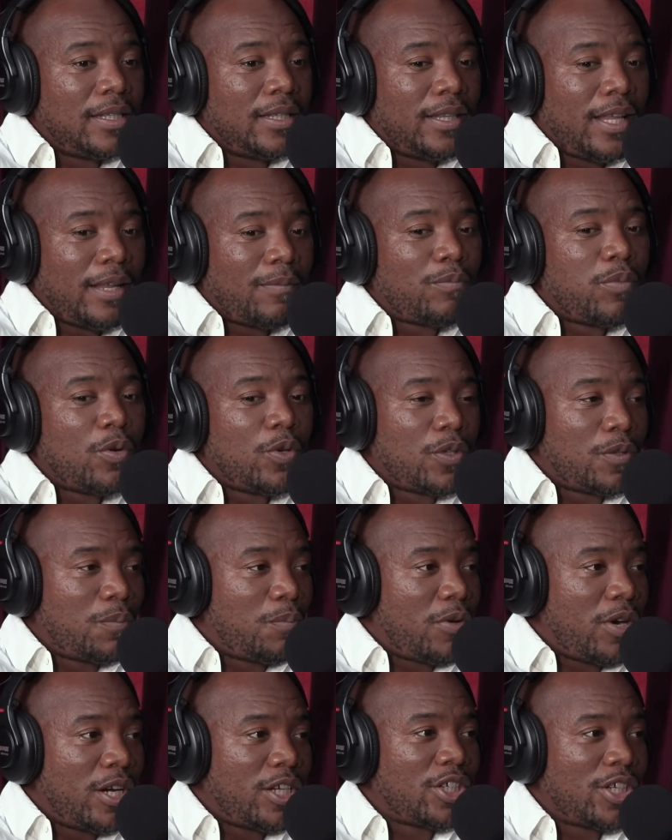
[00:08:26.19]
that puts
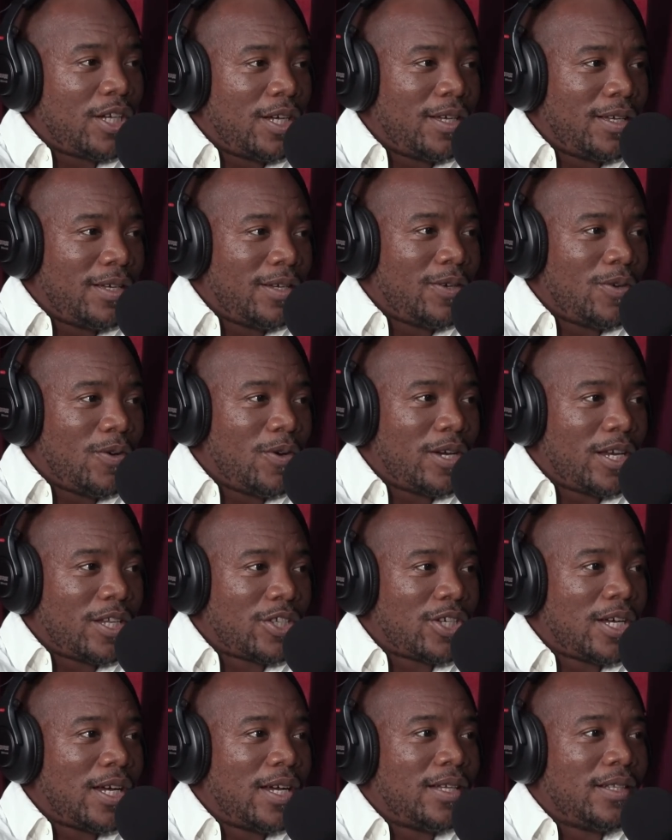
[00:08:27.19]
pressure on a
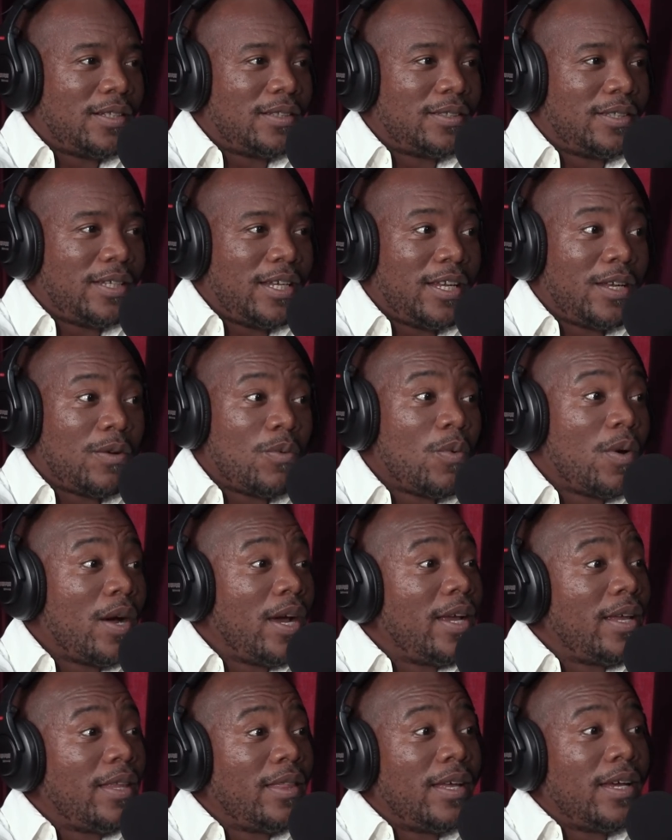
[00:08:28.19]
child in a
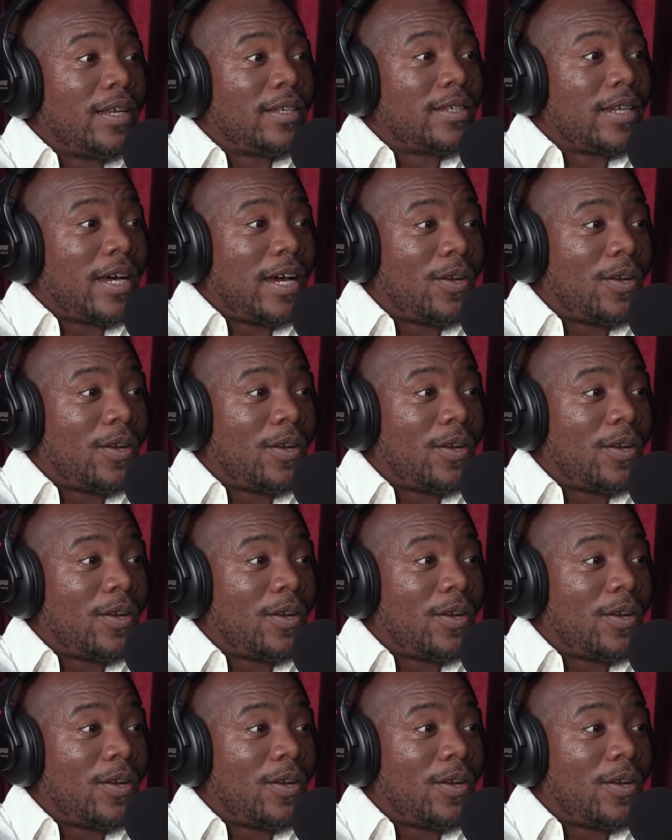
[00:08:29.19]
way that